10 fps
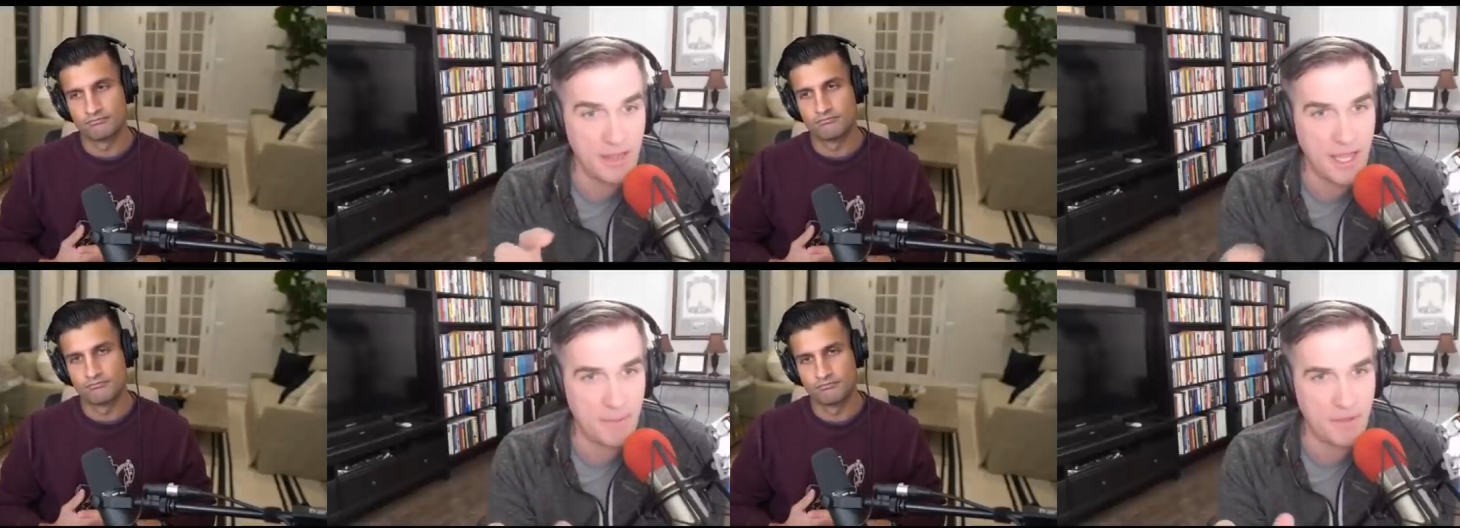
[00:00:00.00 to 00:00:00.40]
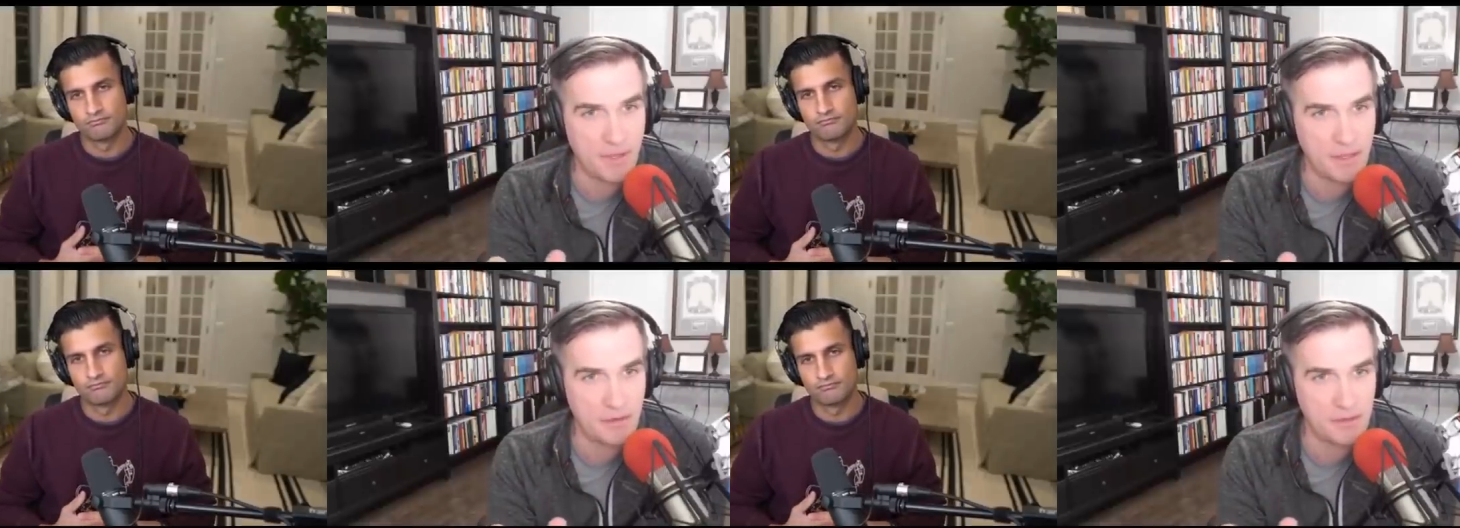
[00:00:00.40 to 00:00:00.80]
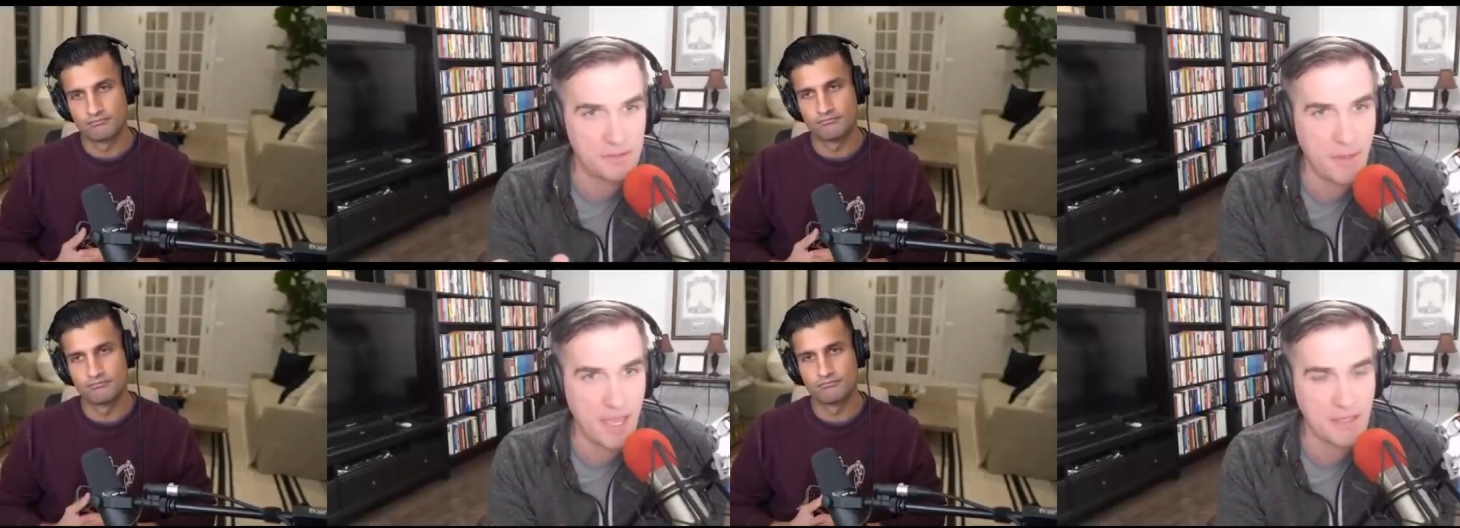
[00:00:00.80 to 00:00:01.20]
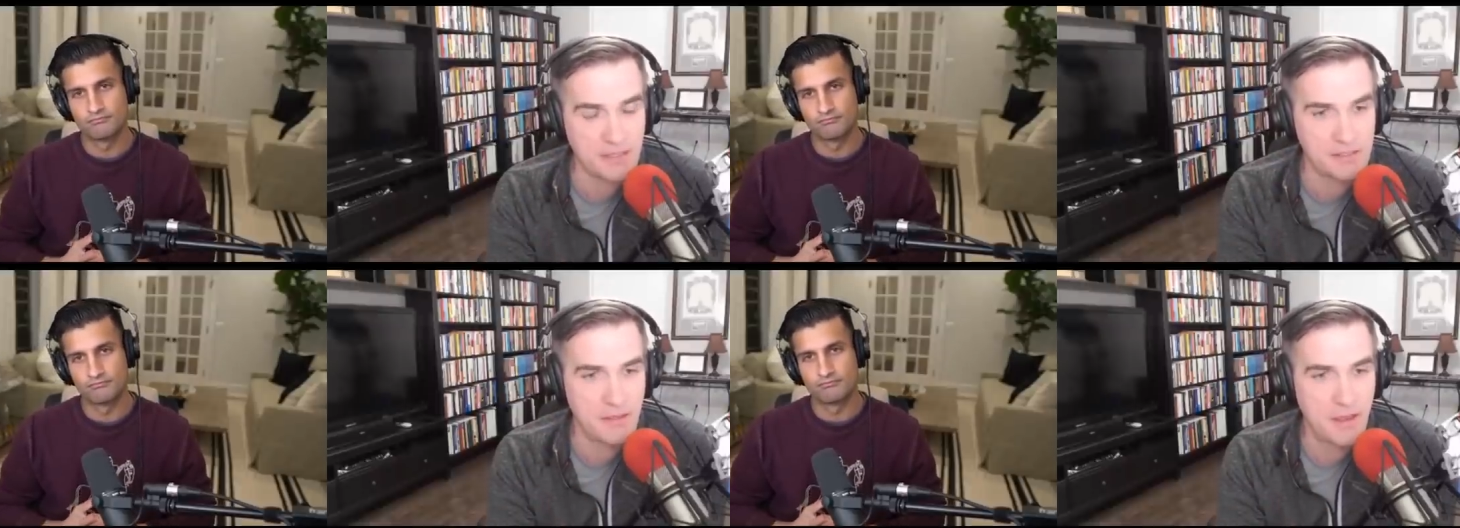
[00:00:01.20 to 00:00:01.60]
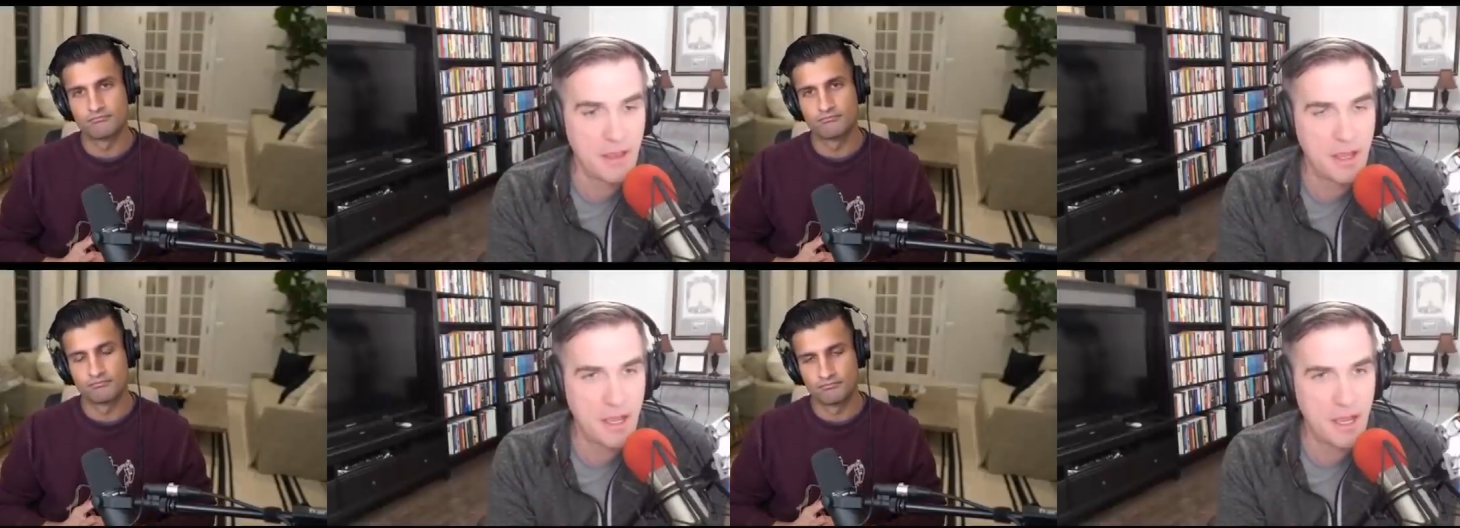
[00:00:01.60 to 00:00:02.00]
Speaker 1: in that particular space.
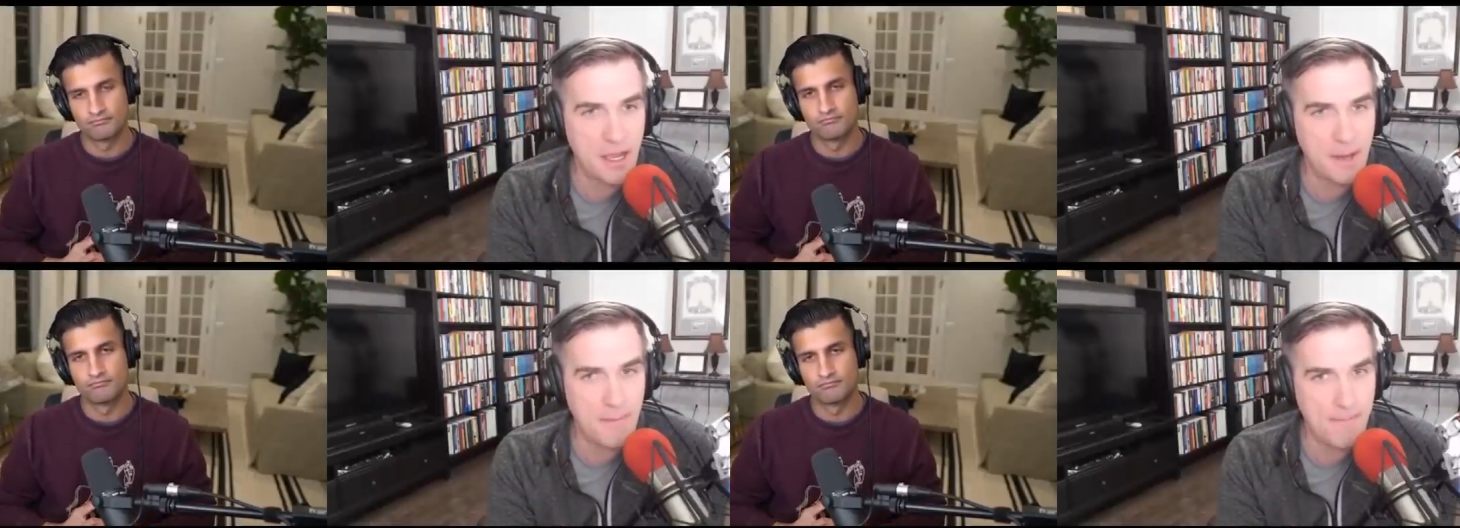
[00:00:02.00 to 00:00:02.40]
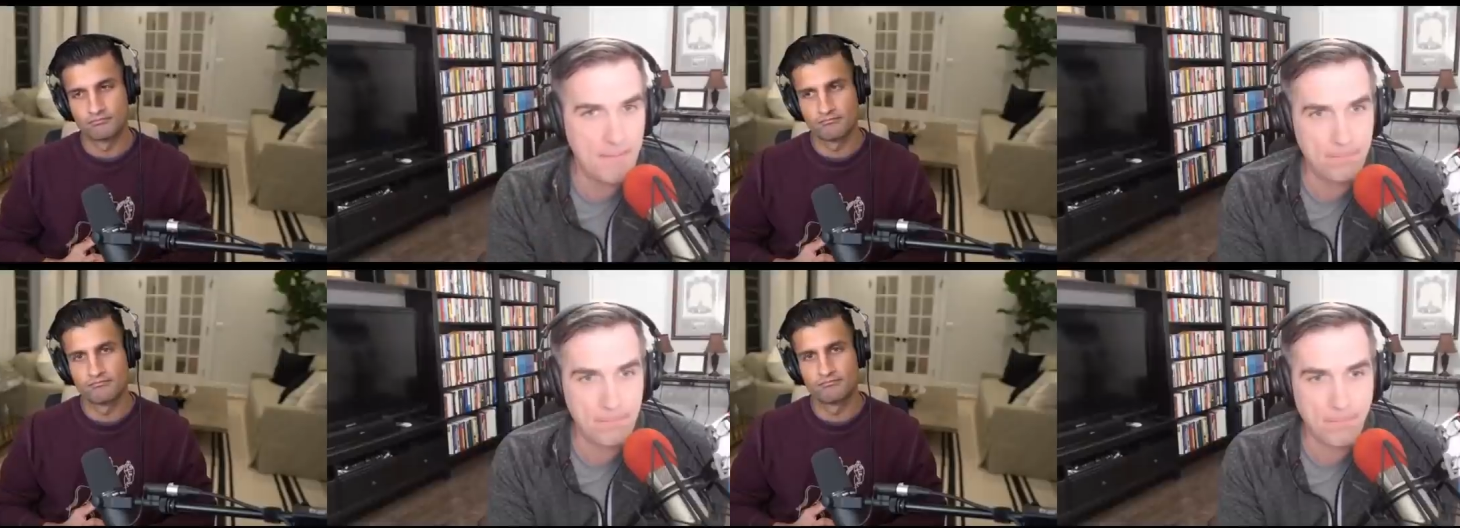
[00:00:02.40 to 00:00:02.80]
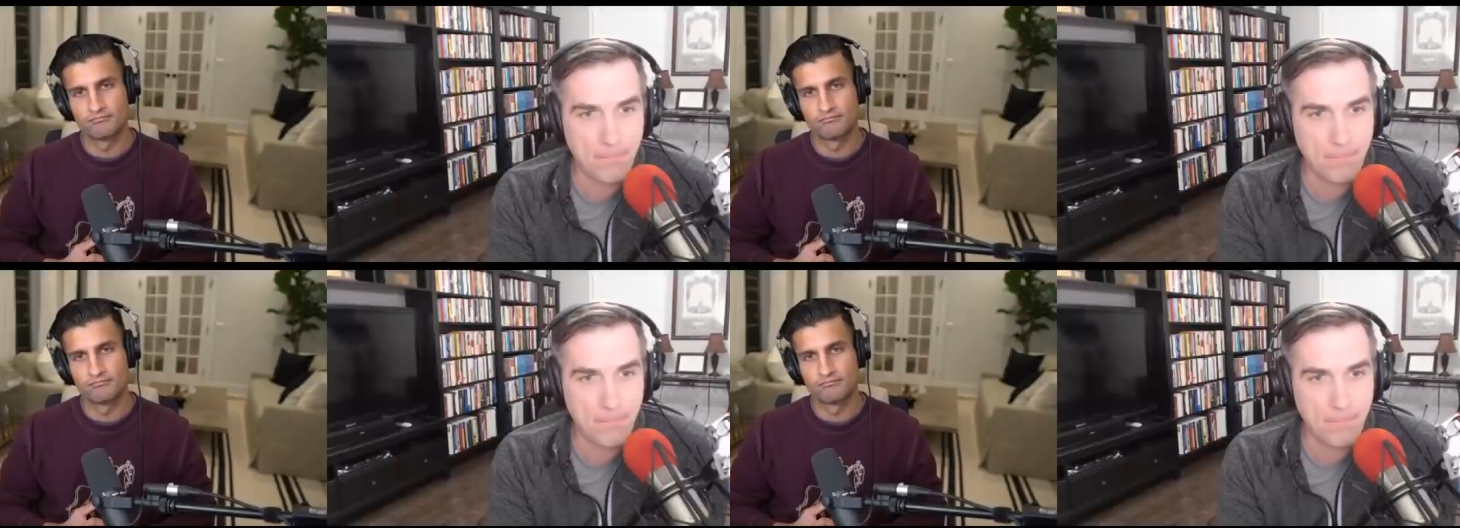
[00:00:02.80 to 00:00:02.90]
Um,